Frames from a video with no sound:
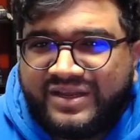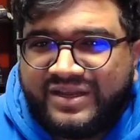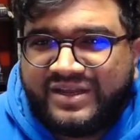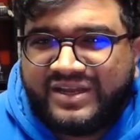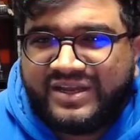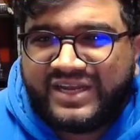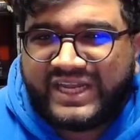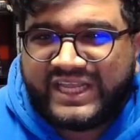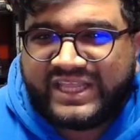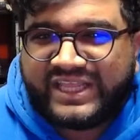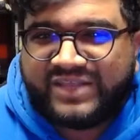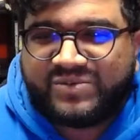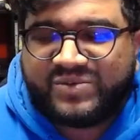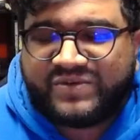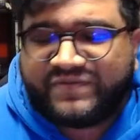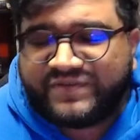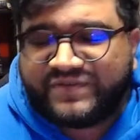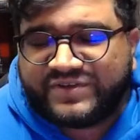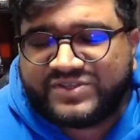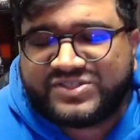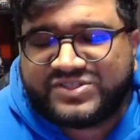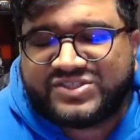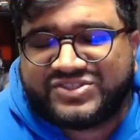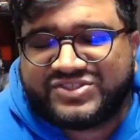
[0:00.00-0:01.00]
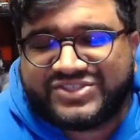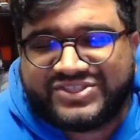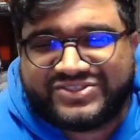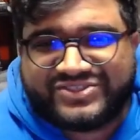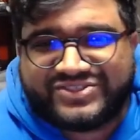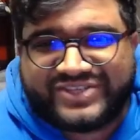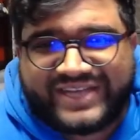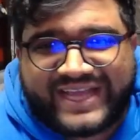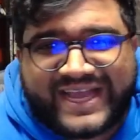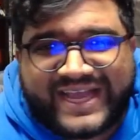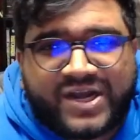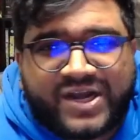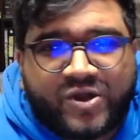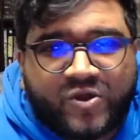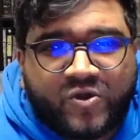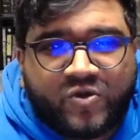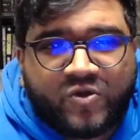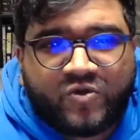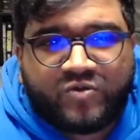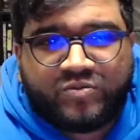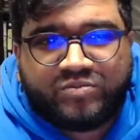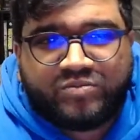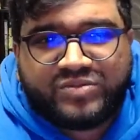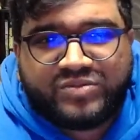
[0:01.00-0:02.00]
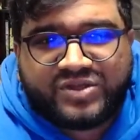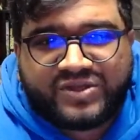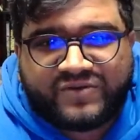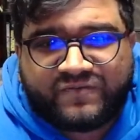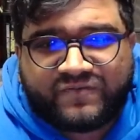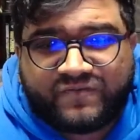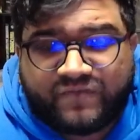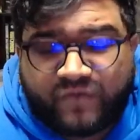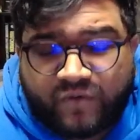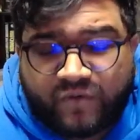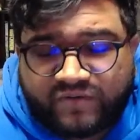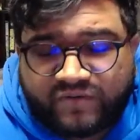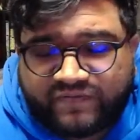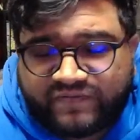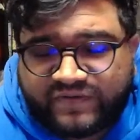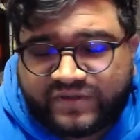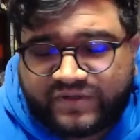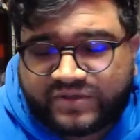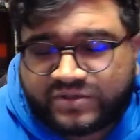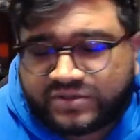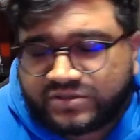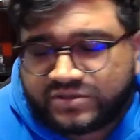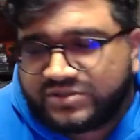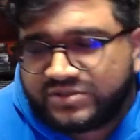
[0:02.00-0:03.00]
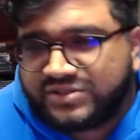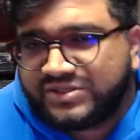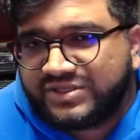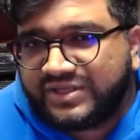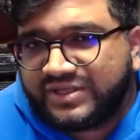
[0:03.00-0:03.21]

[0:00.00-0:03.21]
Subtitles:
And then we finish the season at home in Ford Field